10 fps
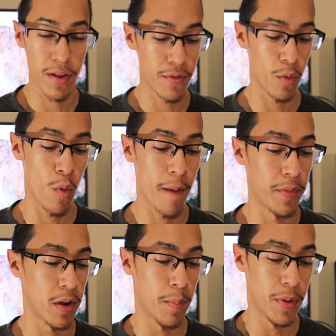I even wiped
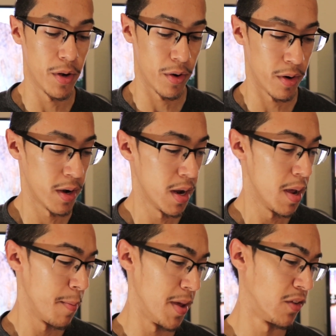the computer
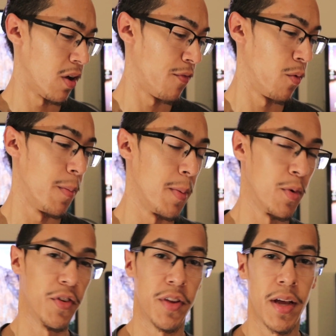based off of what people
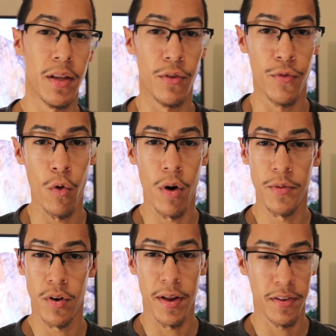were saying in the
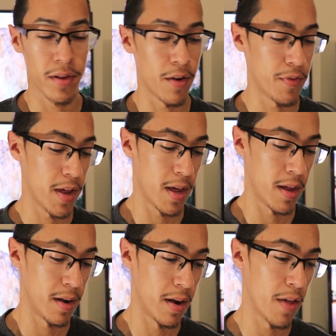forums and all that stuff,
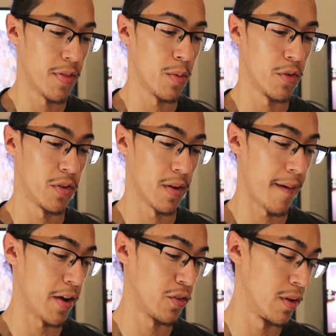and nothing was
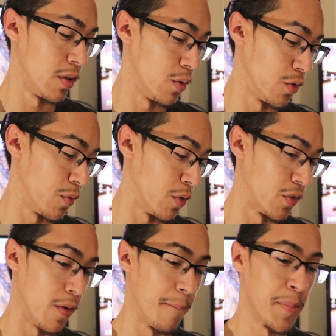actually useful.
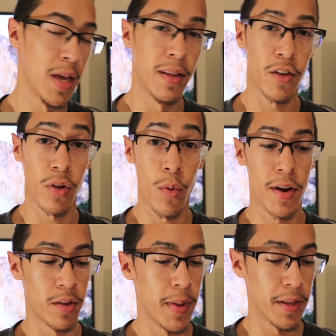So that's why I
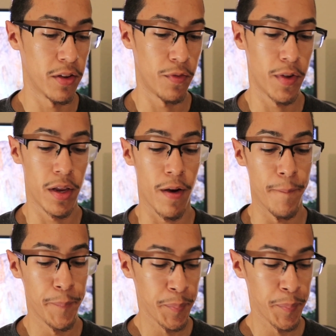wanted to make this video.